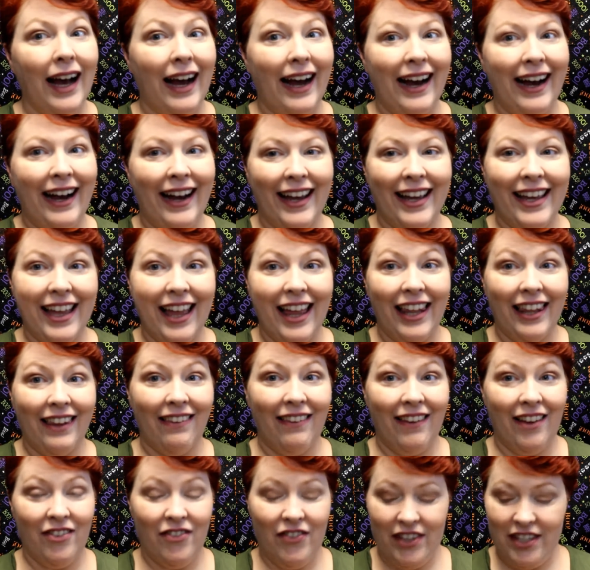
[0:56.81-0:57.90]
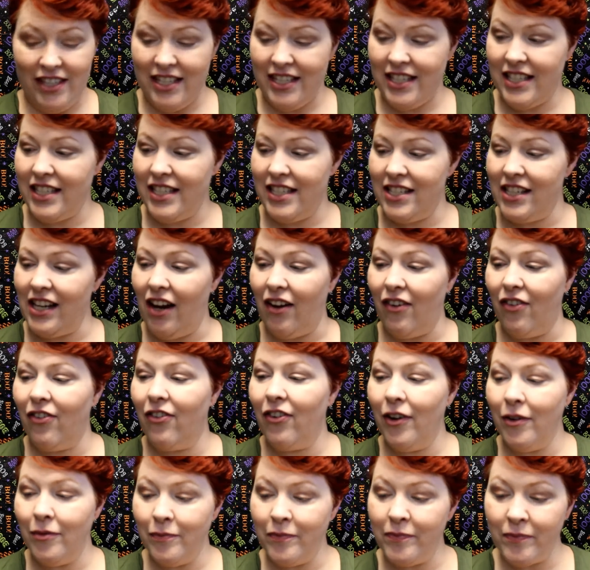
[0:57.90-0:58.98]
I love this
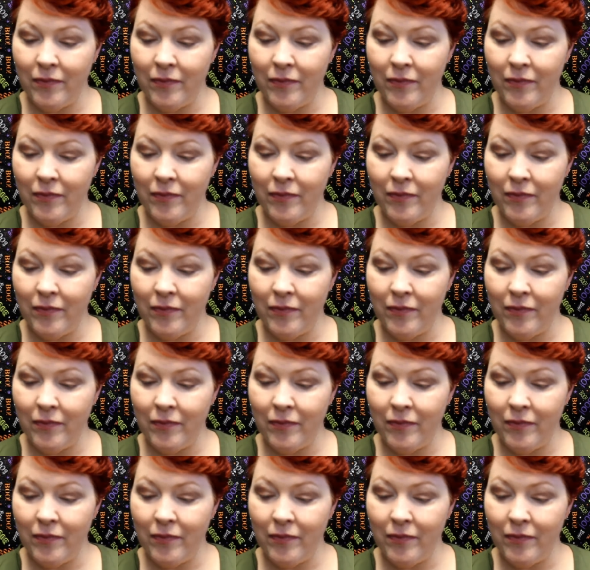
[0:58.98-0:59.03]
stuff.